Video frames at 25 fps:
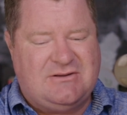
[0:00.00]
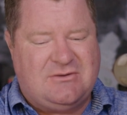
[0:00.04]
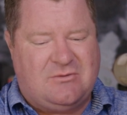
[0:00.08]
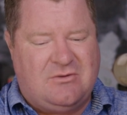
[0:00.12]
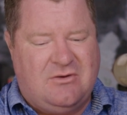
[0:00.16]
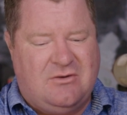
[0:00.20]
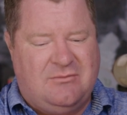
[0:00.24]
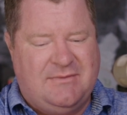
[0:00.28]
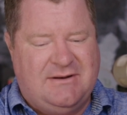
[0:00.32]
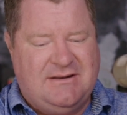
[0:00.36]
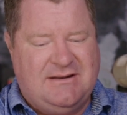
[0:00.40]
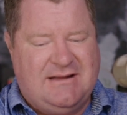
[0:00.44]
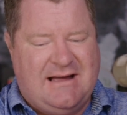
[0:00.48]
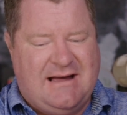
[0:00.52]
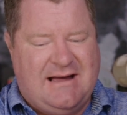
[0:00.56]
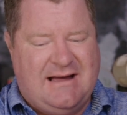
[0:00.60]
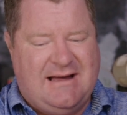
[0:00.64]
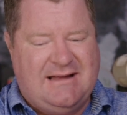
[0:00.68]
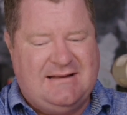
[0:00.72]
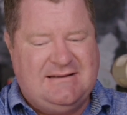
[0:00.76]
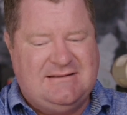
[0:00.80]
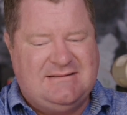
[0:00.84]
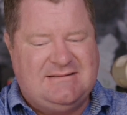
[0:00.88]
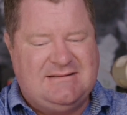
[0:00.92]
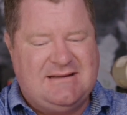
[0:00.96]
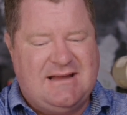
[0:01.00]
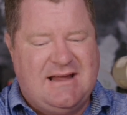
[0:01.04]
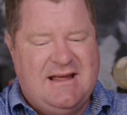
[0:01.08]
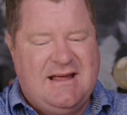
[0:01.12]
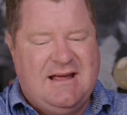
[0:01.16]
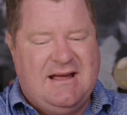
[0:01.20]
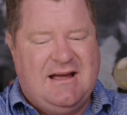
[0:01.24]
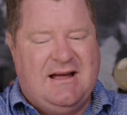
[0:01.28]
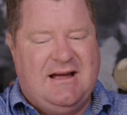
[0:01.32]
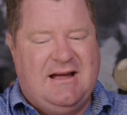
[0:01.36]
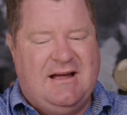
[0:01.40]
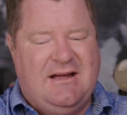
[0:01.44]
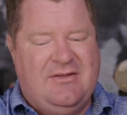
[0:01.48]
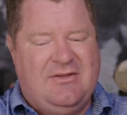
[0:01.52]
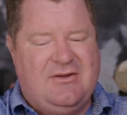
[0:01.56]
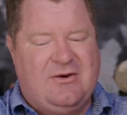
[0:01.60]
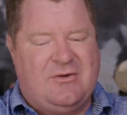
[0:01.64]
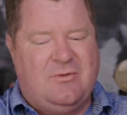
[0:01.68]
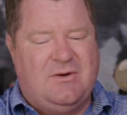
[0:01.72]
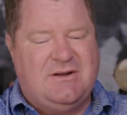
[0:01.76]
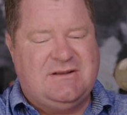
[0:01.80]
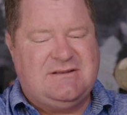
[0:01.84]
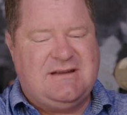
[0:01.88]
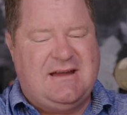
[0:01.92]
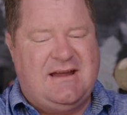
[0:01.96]
the Roman gods. There
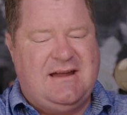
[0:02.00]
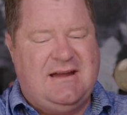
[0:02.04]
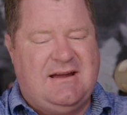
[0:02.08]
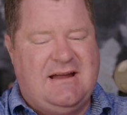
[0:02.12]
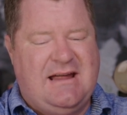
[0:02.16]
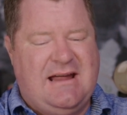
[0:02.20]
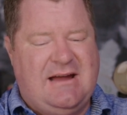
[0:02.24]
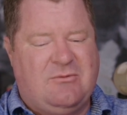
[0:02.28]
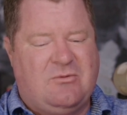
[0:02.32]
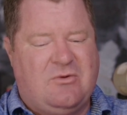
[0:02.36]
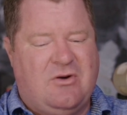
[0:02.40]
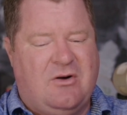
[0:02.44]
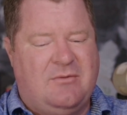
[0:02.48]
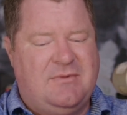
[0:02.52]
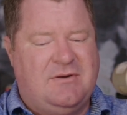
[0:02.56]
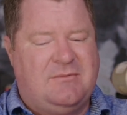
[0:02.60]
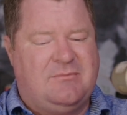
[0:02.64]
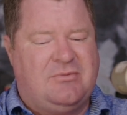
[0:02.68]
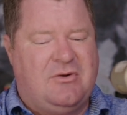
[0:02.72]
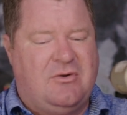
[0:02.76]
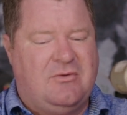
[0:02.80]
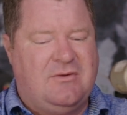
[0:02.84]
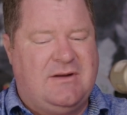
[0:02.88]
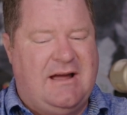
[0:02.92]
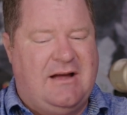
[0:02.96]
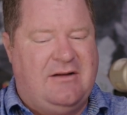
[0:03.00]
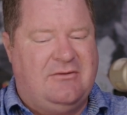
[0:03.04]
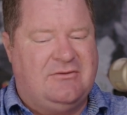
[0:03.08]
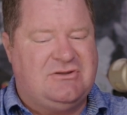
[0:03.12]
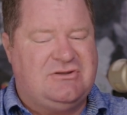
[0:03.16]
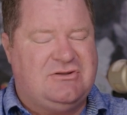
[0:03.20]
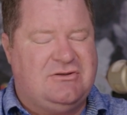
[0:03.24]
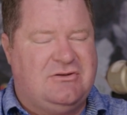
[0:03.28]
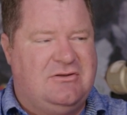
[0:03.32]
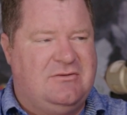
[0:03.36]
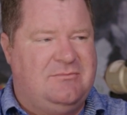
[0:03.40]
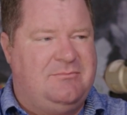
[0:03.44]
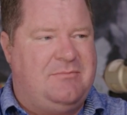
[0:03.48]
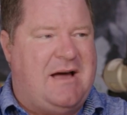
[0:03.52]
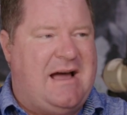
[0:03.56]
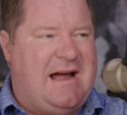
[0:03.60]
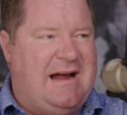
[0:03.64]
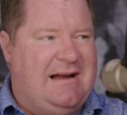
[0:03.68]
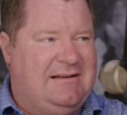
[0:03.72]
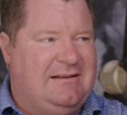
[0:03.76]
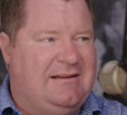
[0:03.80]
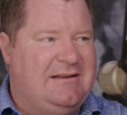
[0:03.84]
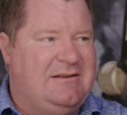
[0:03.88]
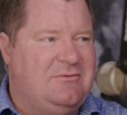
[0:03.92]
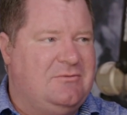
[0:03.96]
was a Roman proconsul.
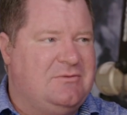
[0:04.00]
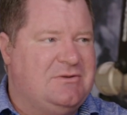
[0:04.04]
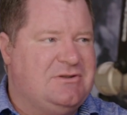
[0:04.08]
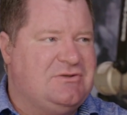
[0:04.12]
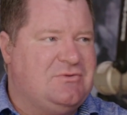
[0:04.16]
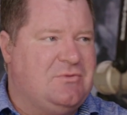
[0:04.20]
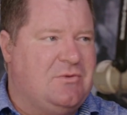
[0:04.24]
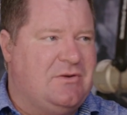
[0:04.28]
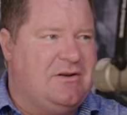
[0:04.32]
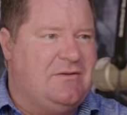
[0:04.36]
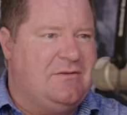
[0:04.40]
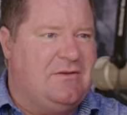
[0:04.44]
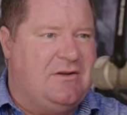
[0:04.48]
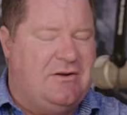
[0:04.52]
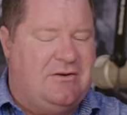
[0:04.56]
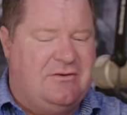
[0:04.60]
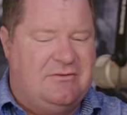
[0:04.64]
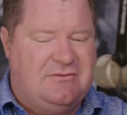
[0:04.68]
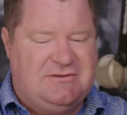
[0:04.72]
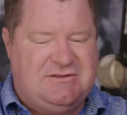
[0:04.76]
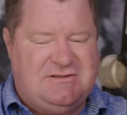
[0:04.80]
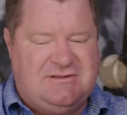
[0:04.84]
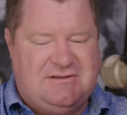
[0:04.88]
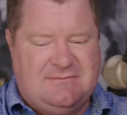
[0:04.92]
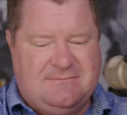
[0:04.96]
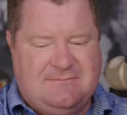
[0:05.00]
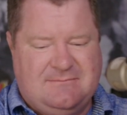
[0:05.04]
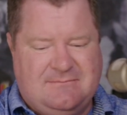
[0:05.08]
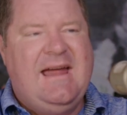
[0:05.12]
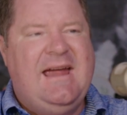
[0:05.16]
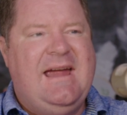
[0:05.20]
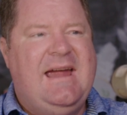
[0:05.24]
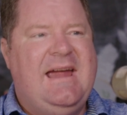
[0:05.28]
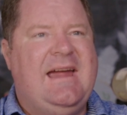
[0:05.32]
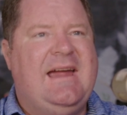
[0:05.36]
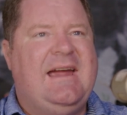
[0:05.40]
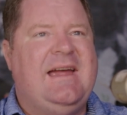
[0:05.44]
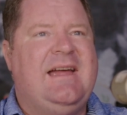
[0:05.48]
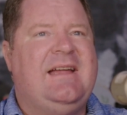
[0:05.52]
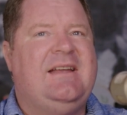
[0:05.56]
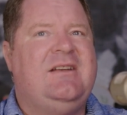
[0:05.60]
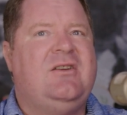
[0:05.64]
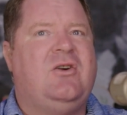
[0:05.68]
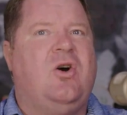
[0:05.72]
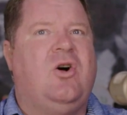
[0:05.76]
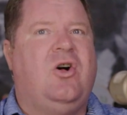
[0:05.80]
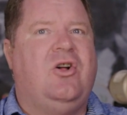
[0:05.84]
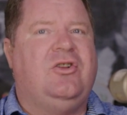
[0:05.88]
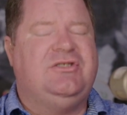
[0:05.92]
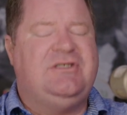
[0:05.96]
Pilate was one of those. And
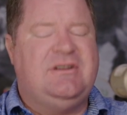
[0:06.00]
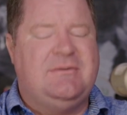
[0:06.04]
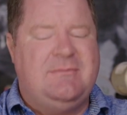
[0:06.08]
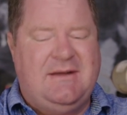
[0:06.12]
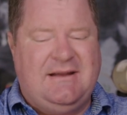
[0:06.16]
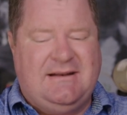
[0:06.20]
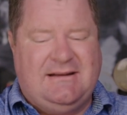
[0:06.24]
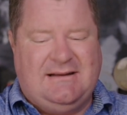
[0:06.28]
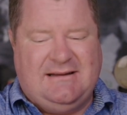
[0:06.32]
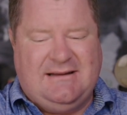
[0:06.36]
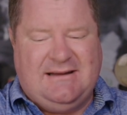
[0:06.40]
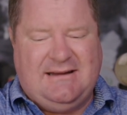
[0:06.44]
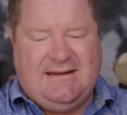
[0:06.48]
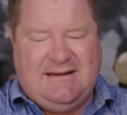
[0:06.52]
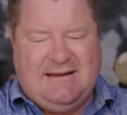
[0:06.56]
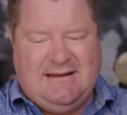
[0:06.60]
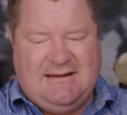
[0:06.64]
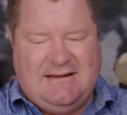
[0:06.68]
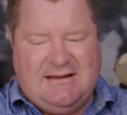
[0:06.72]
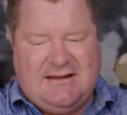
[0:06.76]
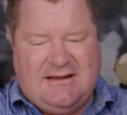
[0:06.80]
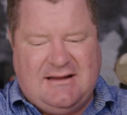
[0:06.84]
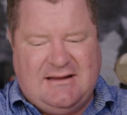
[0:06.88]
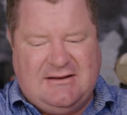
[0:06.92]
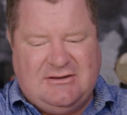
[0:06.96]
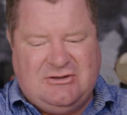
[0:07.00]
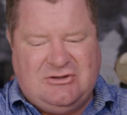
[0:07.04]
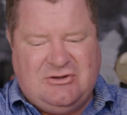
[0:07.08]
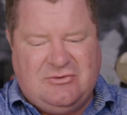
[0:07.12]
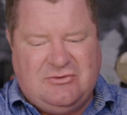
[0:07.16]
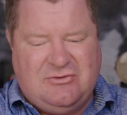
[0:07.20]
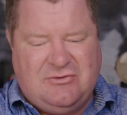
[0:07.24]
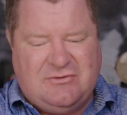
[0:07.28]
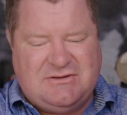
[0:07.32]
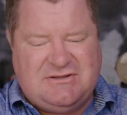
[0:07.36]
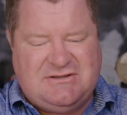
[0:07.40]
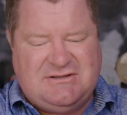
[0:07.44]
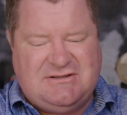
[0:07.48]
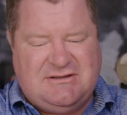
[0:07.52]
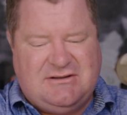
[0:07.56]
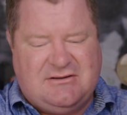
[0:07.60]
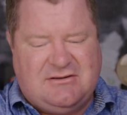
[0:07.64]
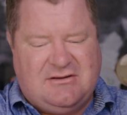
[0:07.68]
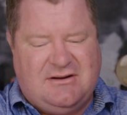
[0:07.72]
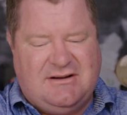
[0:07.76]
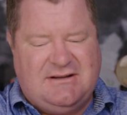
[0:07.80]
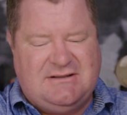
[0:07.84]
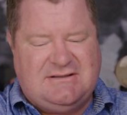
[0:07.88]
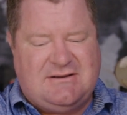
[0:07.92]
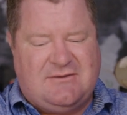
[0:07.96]
ultimately, due to a
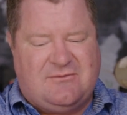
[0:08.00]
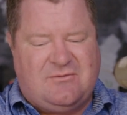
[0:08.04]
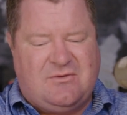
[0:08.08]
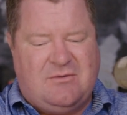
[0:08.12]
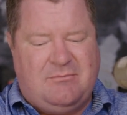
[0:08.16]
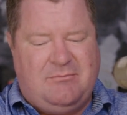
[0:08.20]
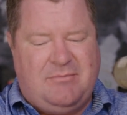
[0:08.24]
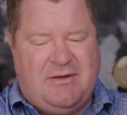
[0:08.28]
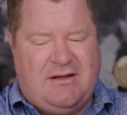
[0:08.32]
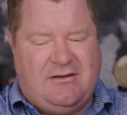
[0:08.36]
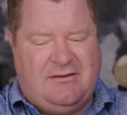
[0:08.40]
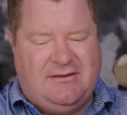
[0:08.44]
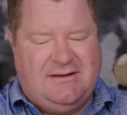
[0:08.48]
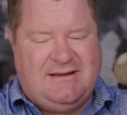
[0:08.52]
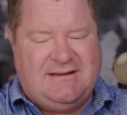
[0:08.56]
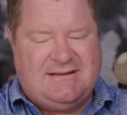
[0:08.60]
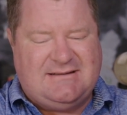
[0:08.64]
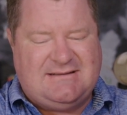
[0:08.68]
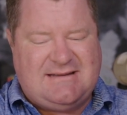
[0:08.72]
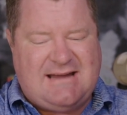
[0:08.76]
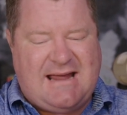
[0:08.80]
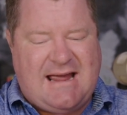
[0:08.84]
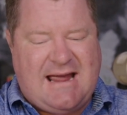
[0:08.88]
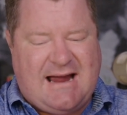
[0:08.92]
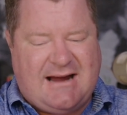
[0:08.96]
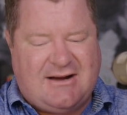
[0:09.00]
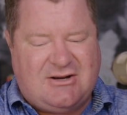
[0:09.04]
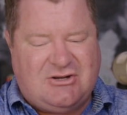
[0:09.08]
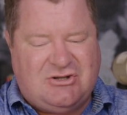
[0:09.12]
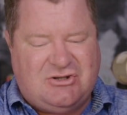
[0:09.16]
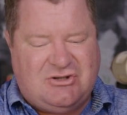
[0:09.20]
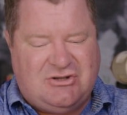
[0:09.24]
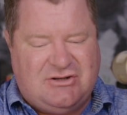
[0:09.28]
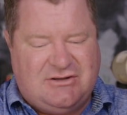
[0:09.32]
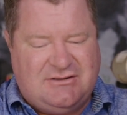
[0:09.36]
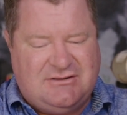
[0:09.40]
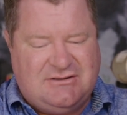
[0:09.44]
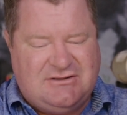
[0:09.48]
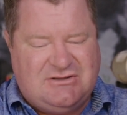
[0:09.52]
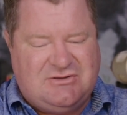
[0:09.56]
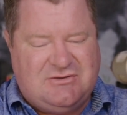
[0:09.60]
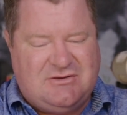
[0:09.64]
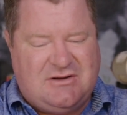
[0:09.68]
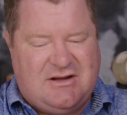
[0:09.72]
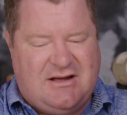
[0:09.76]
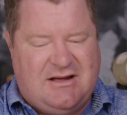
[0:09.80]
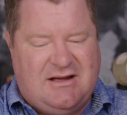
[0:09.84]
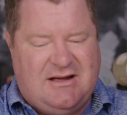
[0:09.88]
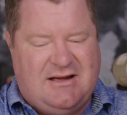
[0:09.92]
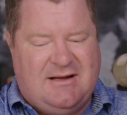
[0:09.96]
series of rebellious actions,
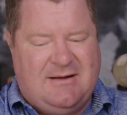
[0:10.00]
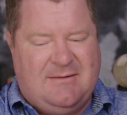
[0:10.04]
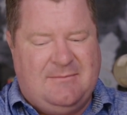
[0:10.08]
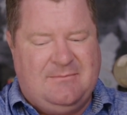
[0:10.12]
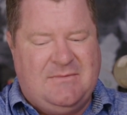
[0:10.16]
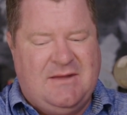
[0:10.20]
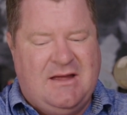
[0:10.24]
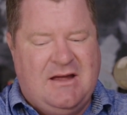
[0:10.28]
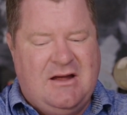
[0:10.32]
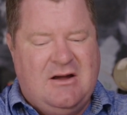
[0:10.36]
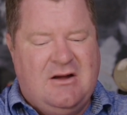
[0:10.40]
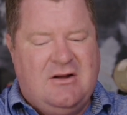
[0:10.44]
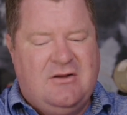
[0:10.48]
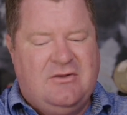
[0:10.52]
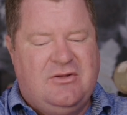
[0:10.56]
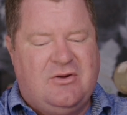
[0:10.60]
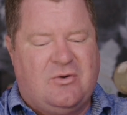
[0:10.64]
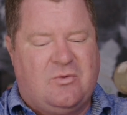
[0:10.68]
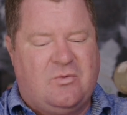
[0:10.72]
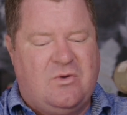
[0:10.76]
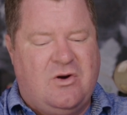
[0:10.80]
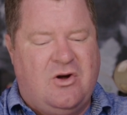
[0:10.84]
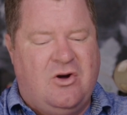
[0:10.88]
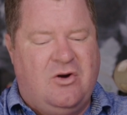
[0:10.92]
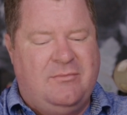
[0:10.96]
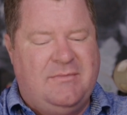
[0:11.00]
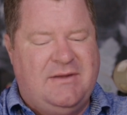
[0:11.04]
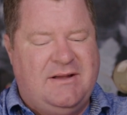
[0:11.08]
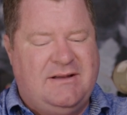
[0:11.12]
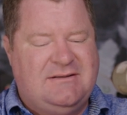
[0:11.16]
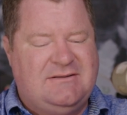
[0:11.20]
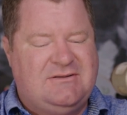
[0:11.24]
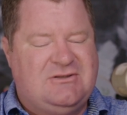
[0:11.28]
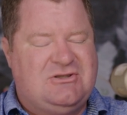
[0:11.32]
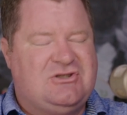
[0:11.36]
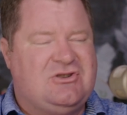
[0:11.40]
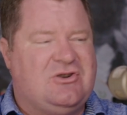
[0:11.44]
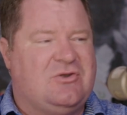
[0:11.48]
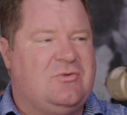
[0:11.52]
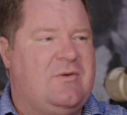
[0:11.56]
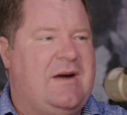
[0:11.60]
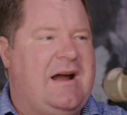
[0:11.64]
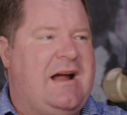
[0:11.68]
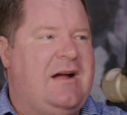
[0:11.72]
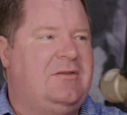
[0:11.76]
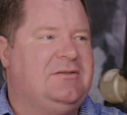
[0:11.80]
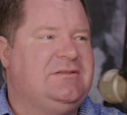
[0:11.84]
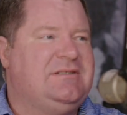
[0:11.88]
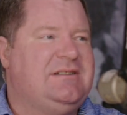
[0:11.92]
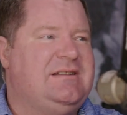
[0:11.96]
the Romans
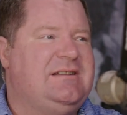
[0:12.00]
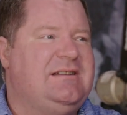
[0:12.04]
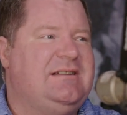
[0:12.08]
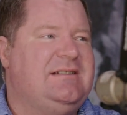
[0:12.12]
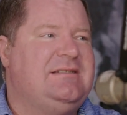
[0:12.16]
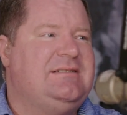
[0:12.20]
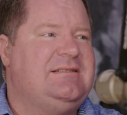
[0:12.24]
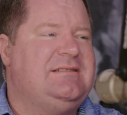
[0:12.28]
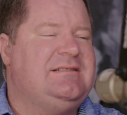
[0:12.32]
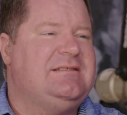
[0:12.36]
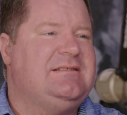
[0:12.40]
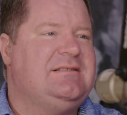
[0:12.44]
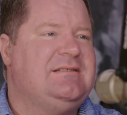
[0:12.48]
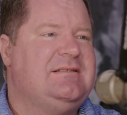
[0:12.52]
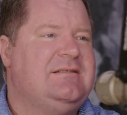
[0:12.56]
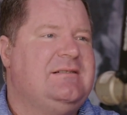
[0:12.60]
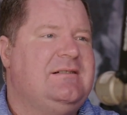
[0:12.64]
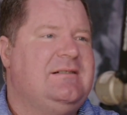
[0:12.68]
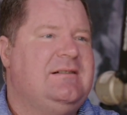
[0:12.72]
surrounded it,